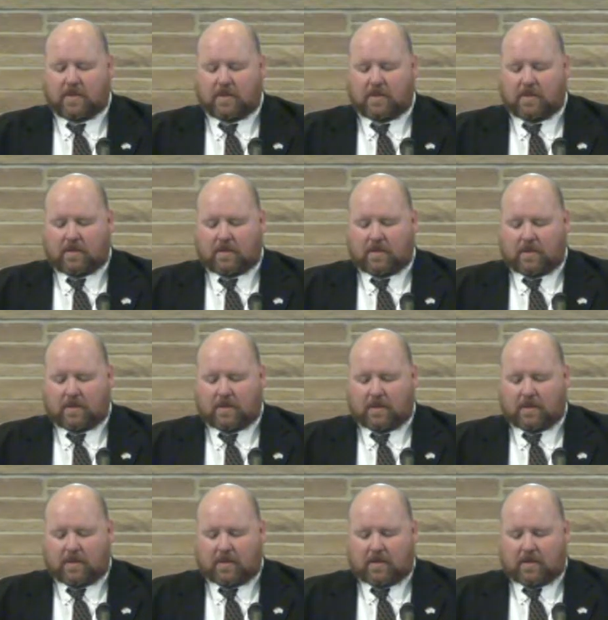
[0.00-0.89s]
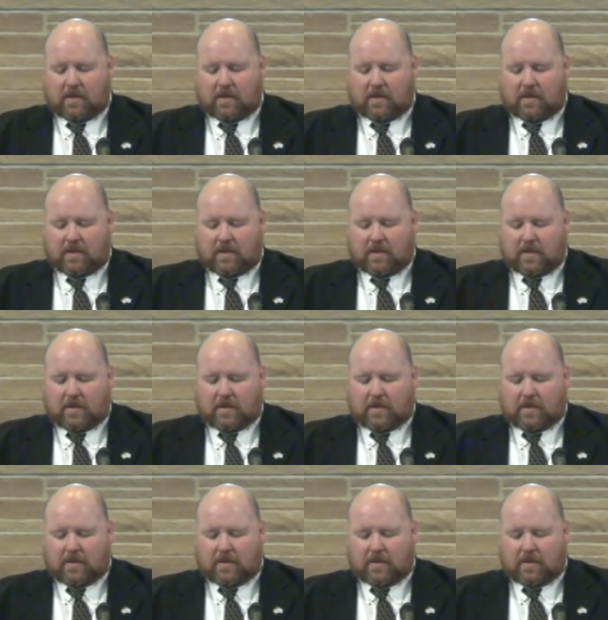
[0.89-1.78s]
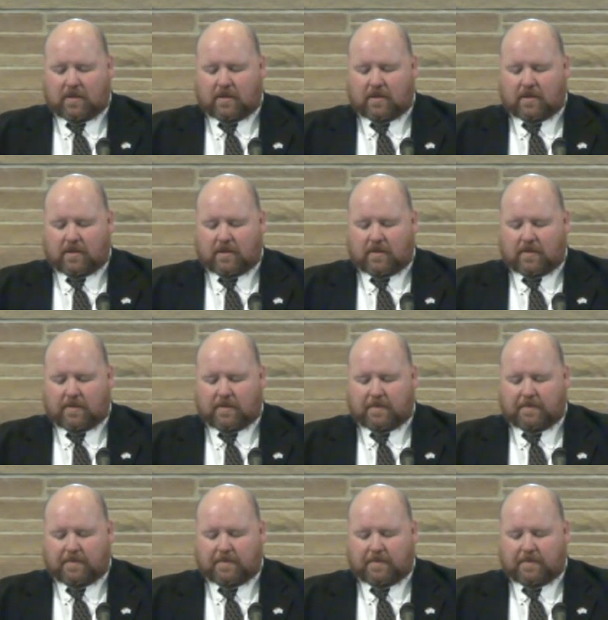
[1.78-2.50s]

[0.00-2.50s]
No one is speaking in this clip.